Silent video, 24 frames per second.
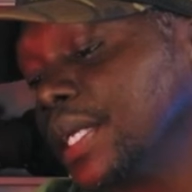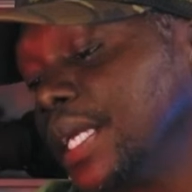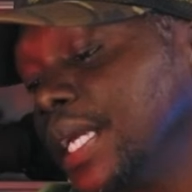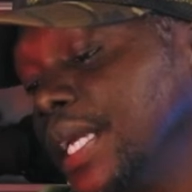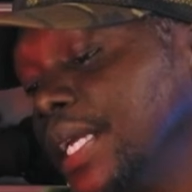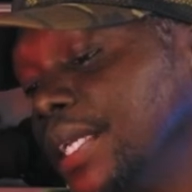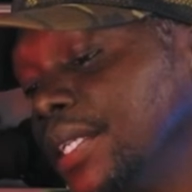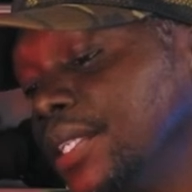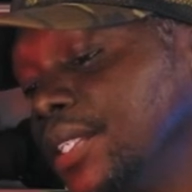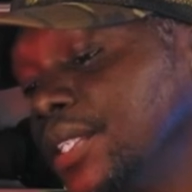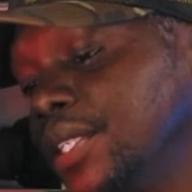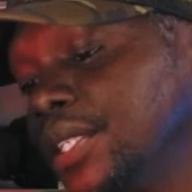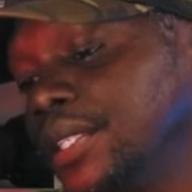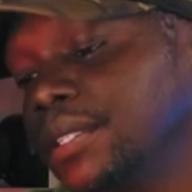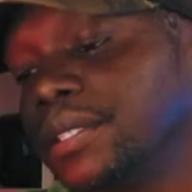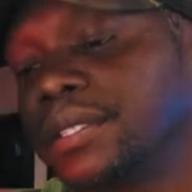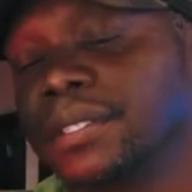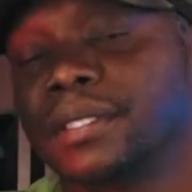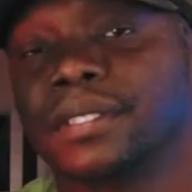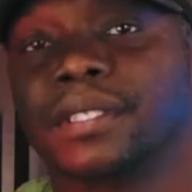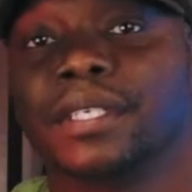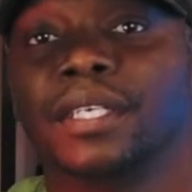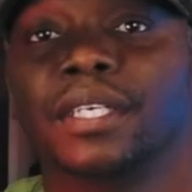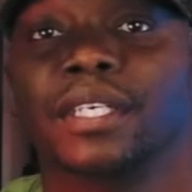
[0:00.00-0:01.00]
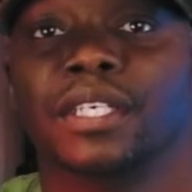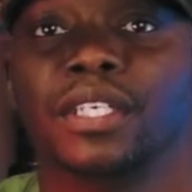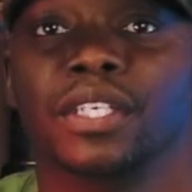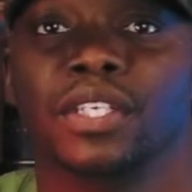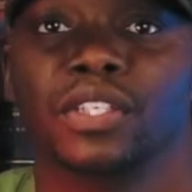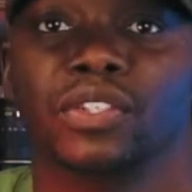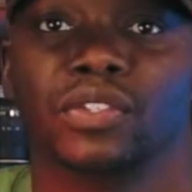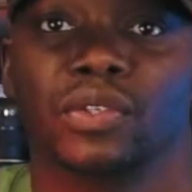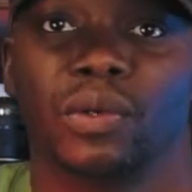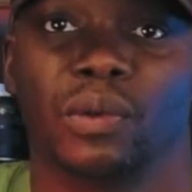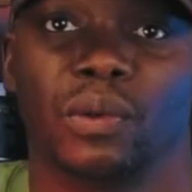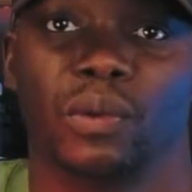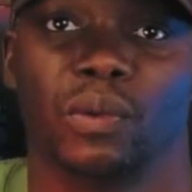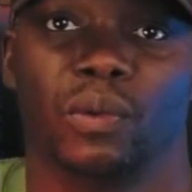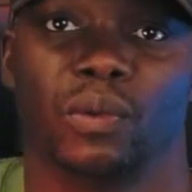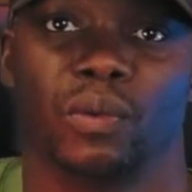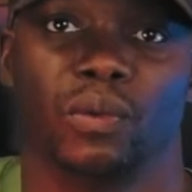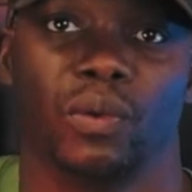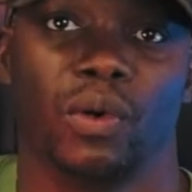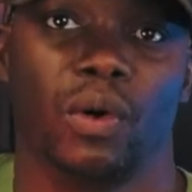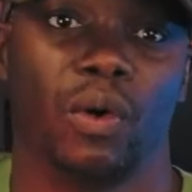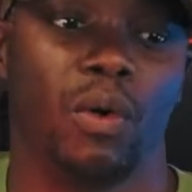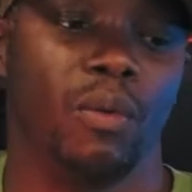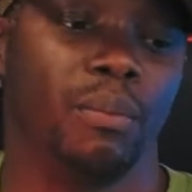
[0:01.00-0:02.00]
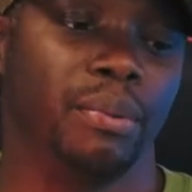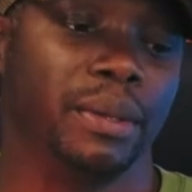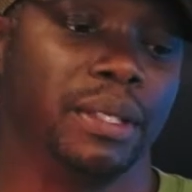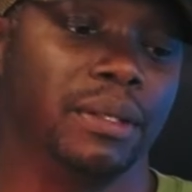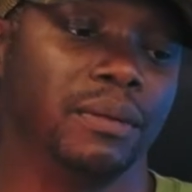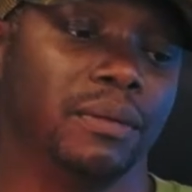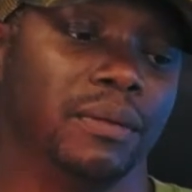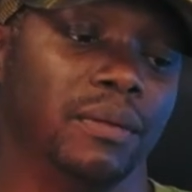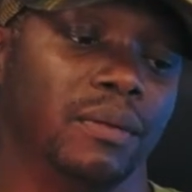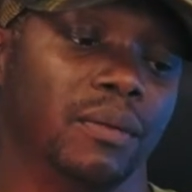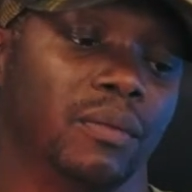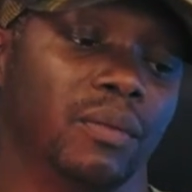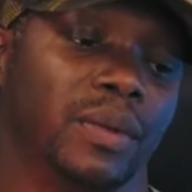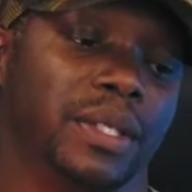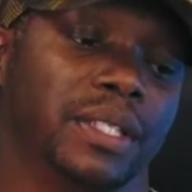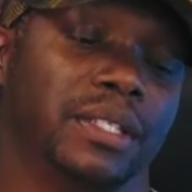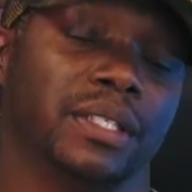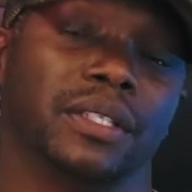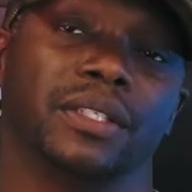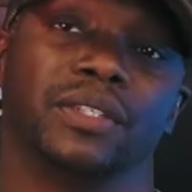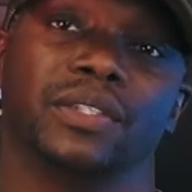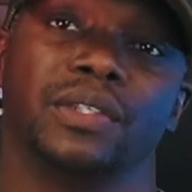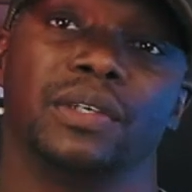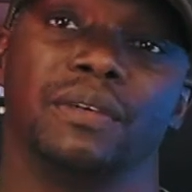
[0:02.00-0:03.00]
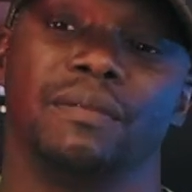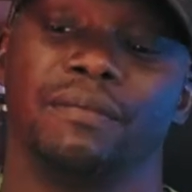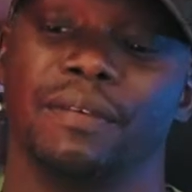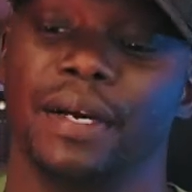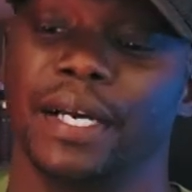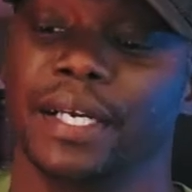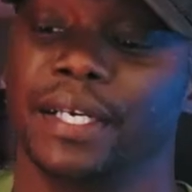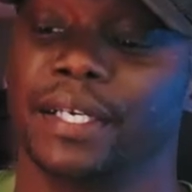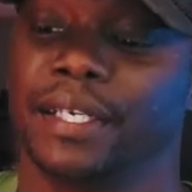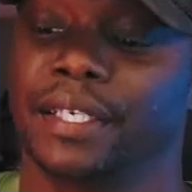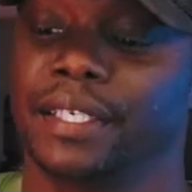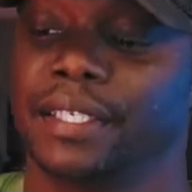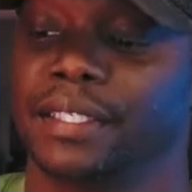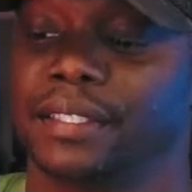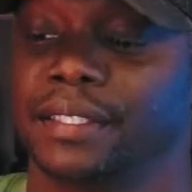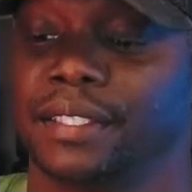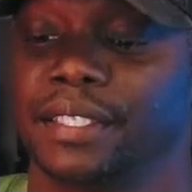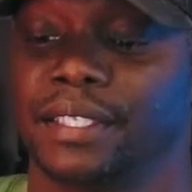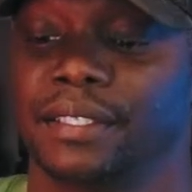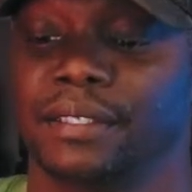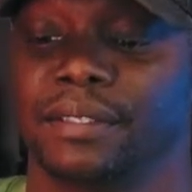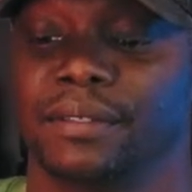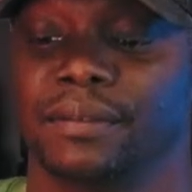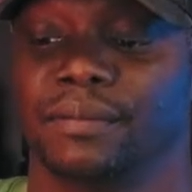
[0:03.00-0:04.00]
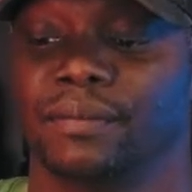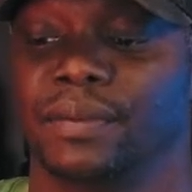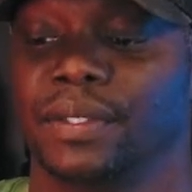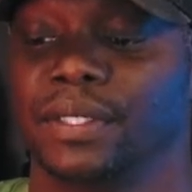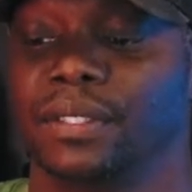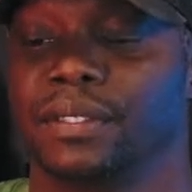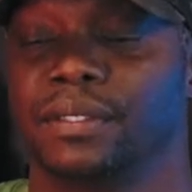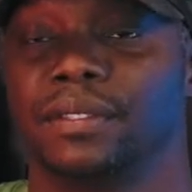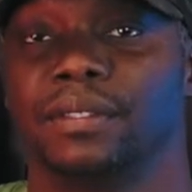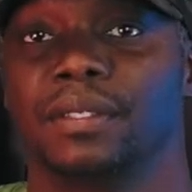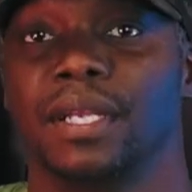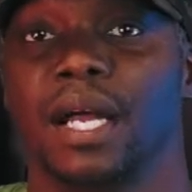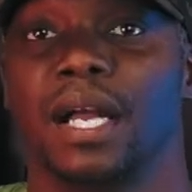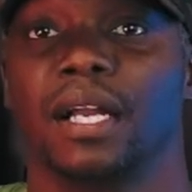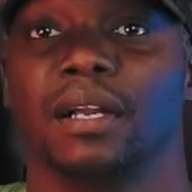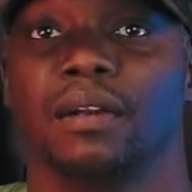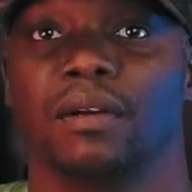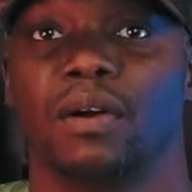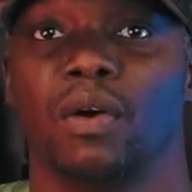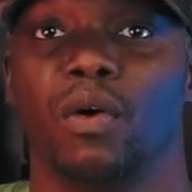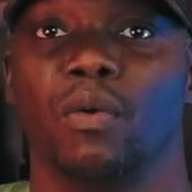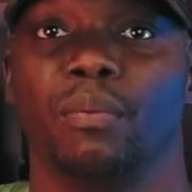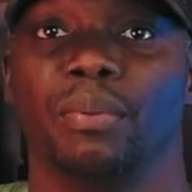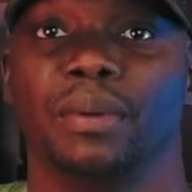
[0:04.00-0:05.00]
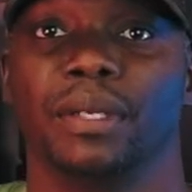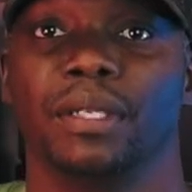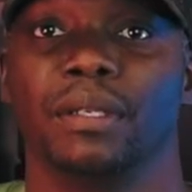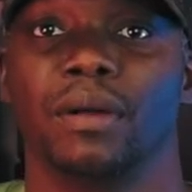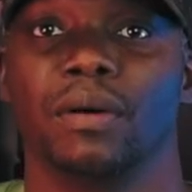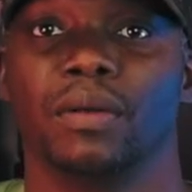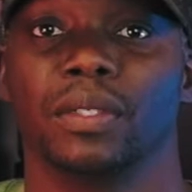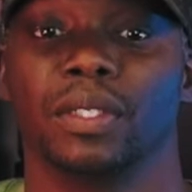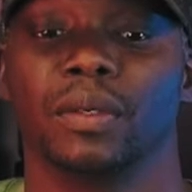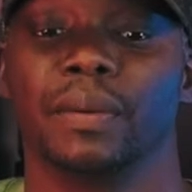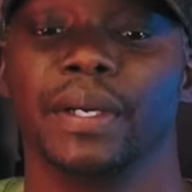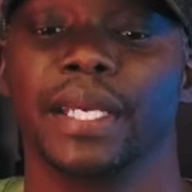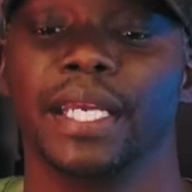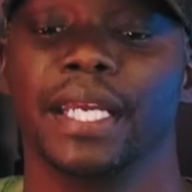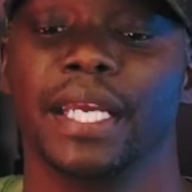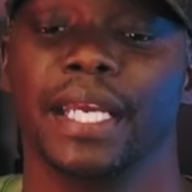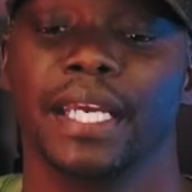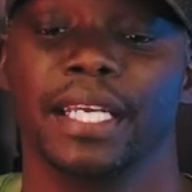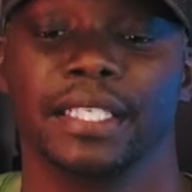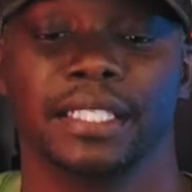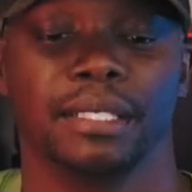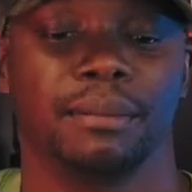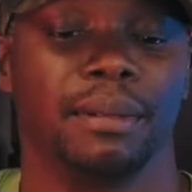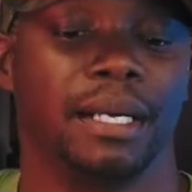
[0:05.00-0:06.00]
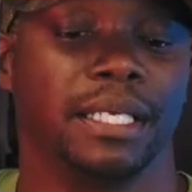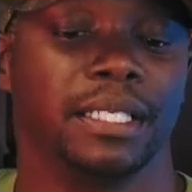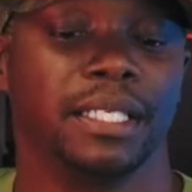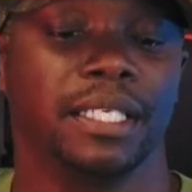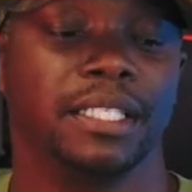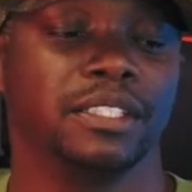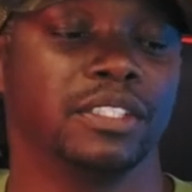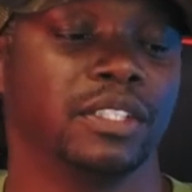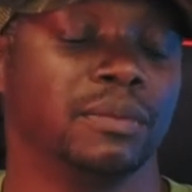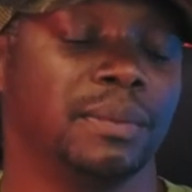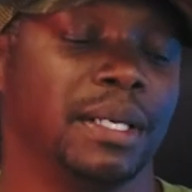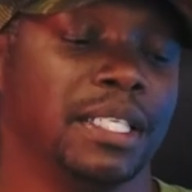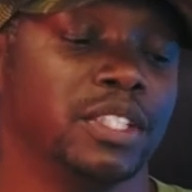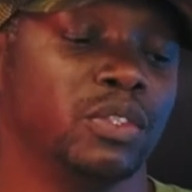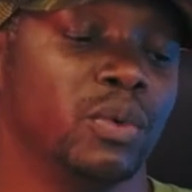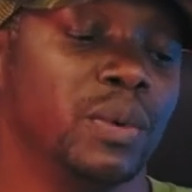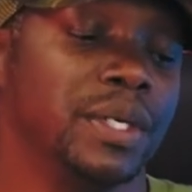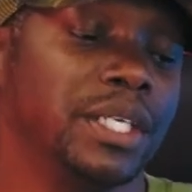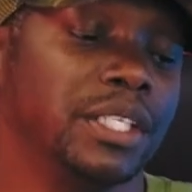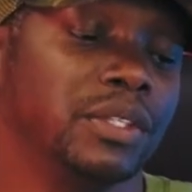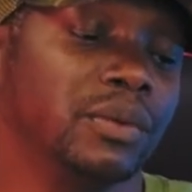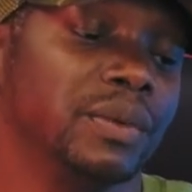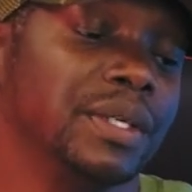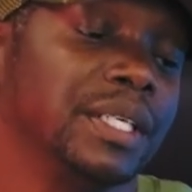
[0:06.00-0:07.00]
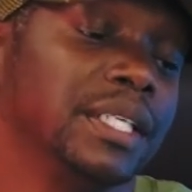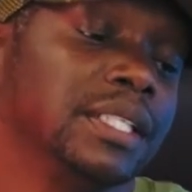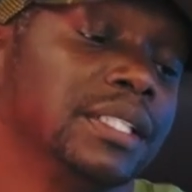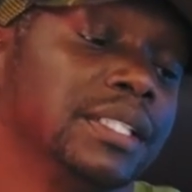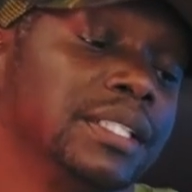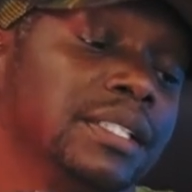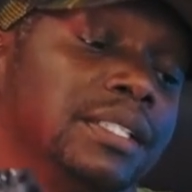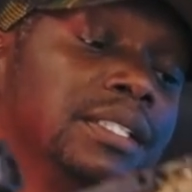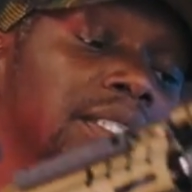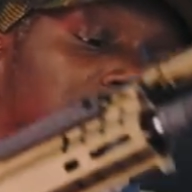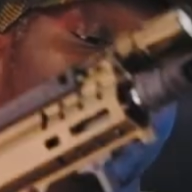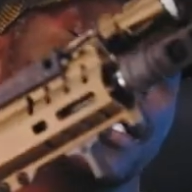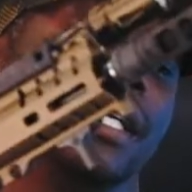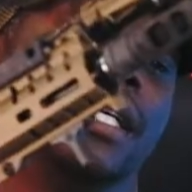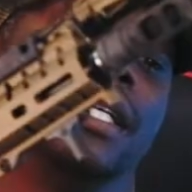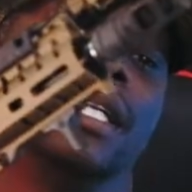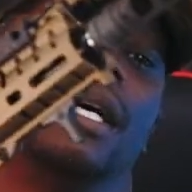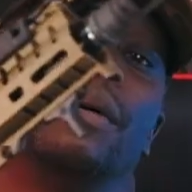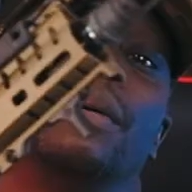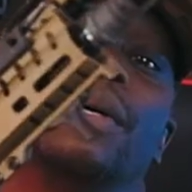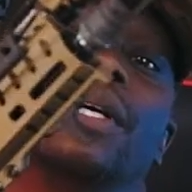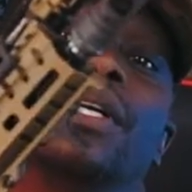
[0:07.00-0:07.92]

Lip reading: inches. So open with the Surefire, with the stock open all the way, it's about 23 inches. Now we're